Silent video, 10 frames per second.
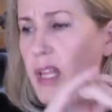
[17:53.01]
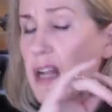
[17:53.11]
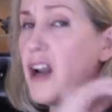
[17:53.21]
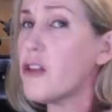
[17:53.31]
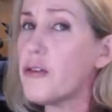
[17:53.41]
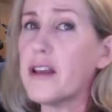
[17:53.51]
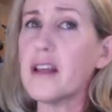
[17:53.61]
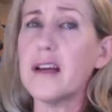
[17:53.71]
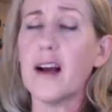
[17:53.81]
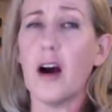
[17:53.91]
Another thing
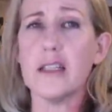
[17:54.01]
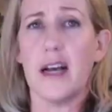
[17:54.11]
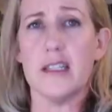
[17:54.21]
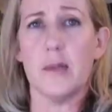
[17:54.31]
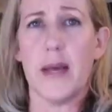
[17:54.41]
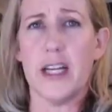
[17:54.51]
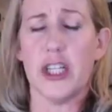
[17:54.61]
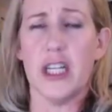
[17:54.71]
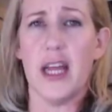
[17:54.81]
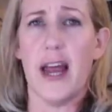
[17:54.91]
that can cause
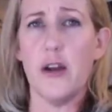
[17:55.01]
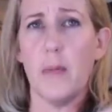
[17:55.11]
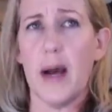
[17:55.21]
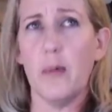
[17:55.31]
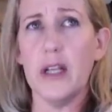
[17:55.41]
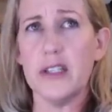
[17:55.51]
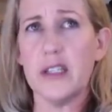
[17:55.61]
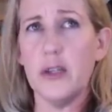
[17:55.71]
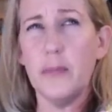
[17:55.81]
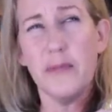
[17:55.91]
constipation, and
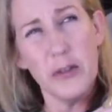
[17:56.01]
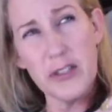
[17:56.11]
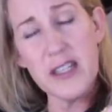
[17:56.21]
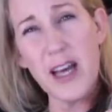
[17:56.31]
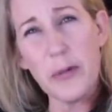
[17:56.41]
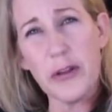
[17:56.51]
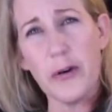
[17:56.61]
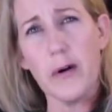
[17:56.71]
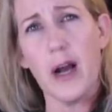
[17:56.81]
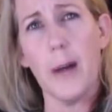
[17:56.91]
you'll see that with
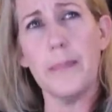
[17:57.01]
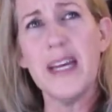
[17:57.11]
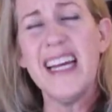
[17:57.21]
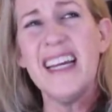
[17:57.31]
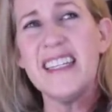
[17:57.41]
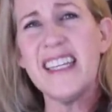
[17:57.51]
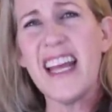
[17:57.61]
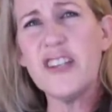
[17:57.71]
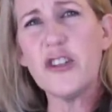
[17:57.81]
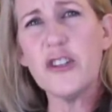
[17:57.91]
your
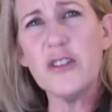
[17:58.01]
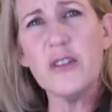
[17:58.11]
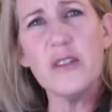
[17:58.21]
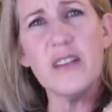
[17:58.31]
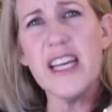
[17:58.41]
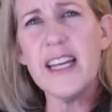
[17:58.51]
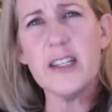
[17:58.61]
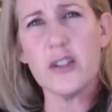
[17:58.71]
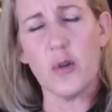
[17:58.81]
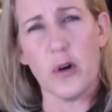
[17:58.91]
teenager eating
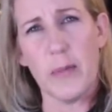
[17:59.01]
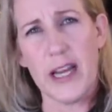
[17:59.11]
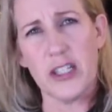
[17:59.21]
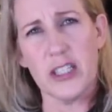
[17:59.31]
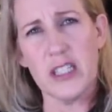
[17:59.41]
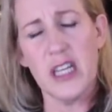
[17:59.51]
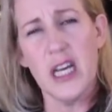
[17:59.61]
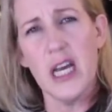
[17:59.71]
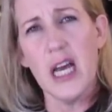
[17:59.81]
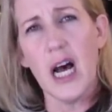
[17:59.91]
disorder patients,
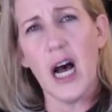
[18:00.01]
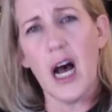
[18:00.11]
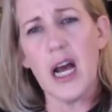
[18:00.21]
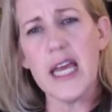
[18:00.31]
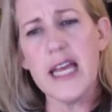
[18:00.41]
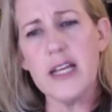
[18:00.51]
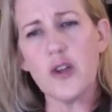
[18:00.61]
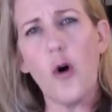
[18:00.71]
is